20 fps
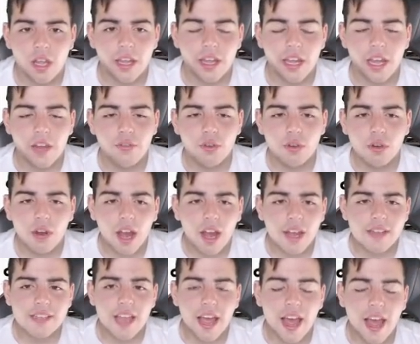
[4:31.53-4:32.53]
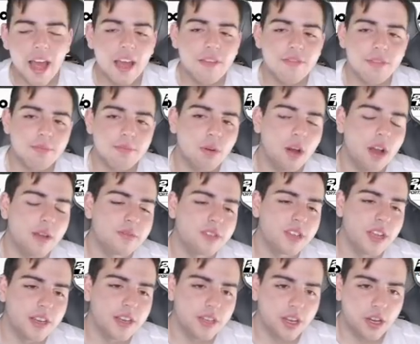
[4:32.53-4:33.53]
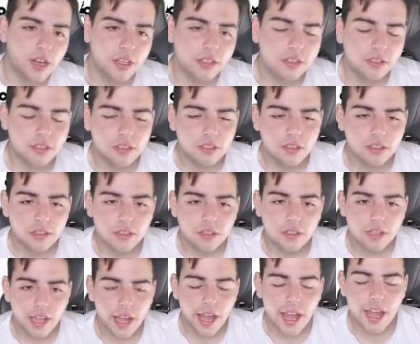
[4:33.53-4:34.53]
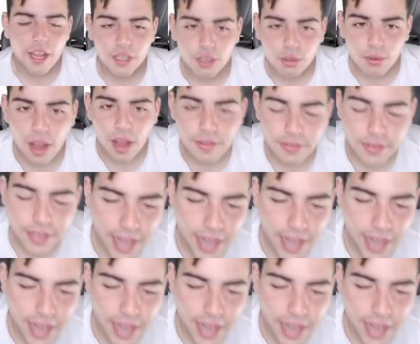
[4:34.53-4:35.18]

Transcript: if you guys have the prime set done and you have